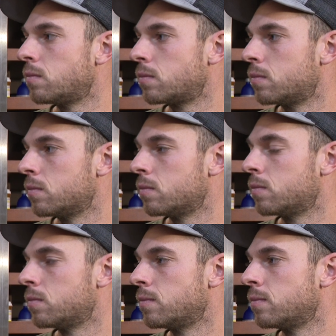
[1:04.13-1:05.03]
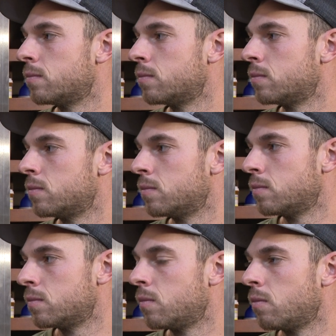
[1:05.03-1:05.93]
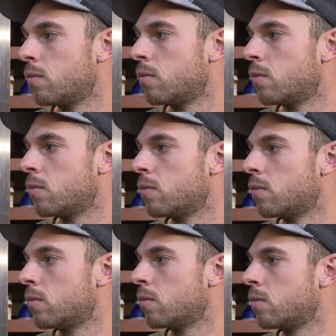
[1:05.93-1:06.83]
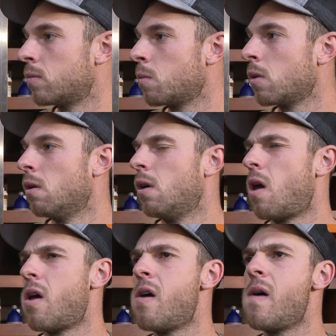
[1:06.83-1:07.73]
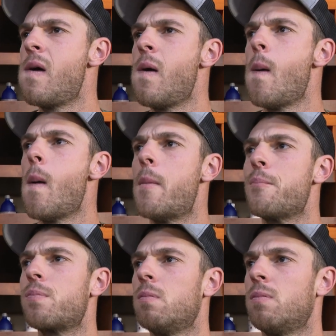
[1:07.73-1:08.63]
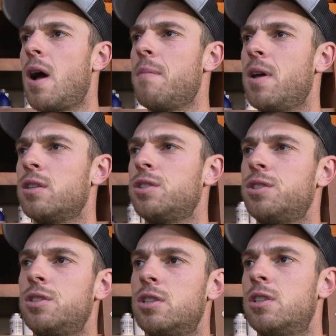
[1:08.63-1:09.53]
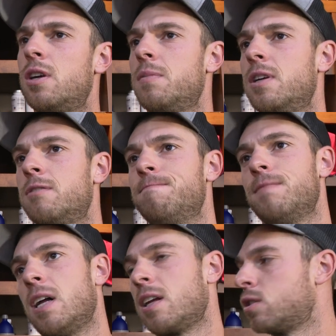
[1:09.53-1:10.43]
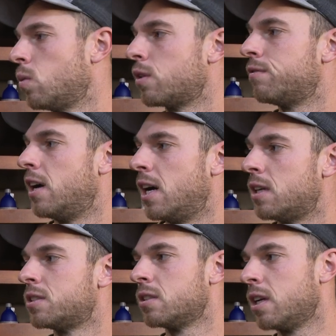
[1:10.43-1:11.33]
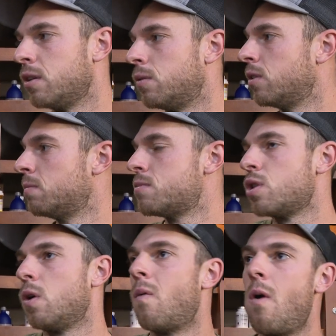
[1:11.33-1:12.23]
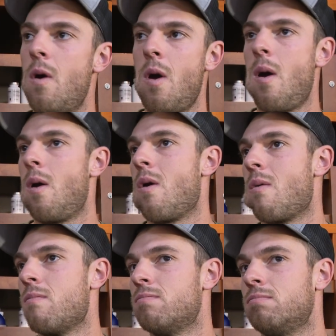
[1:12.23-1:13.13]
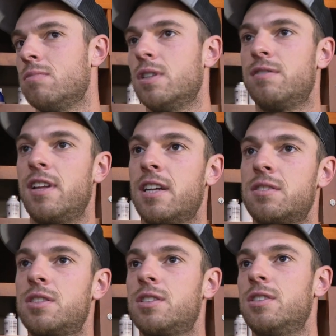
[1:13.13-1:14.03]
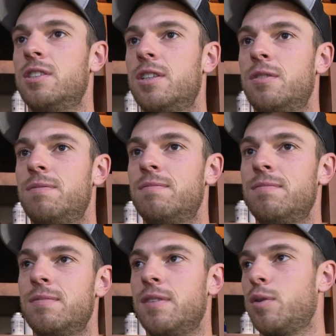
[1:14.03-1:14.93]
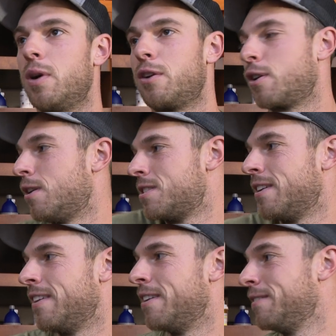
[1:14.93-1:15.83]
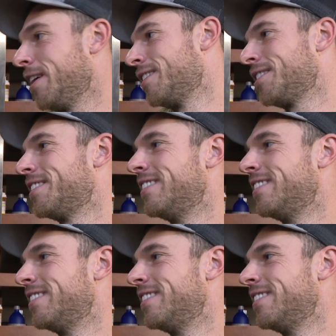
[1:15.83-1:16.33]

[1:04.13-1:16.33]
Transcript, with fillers: how this mm-hmm. maybe is going to go. Does that benefit you from a pace perspective? Uh, I'm not sure. I mean, I like to work fast and get in rhythm, so if that's, you know, if the weather calls that, then yeah, sure.